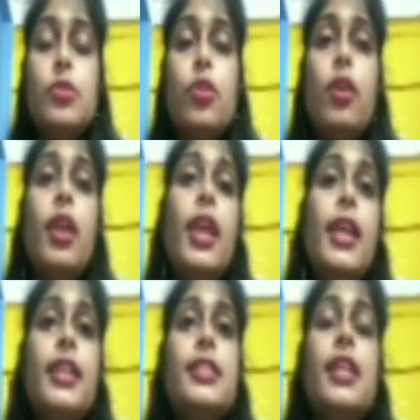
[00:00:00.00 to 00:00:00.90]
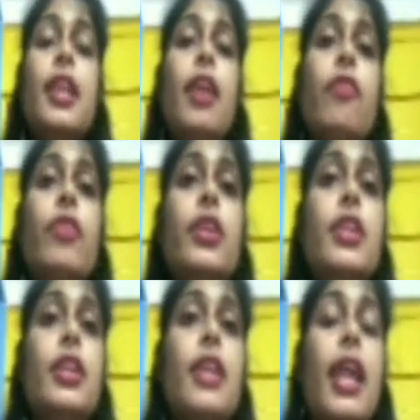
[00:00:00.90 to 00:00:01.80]
So it's an
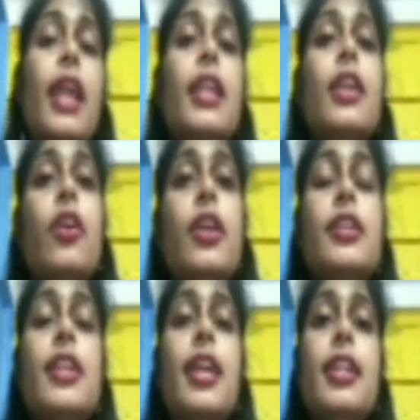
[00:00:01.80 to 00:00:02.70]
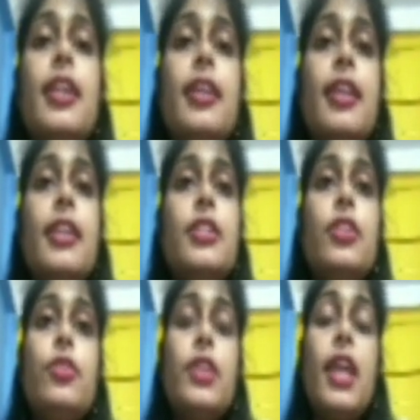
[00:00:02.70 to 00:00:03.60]
everything directly or indirectly related
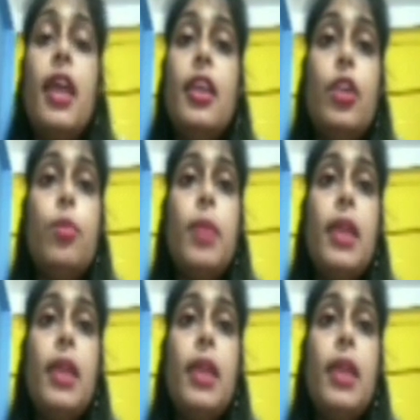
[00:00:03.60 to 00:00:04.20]
with the human